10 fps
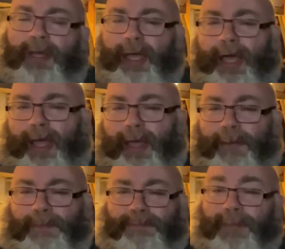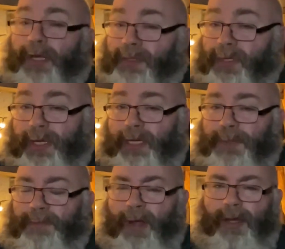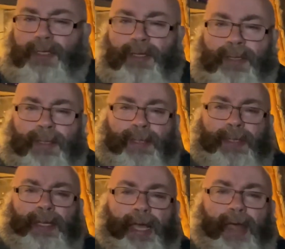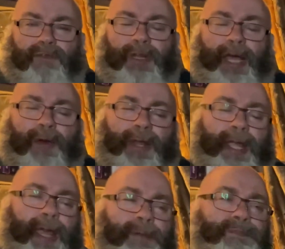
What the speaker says: because you need to prod every now and again.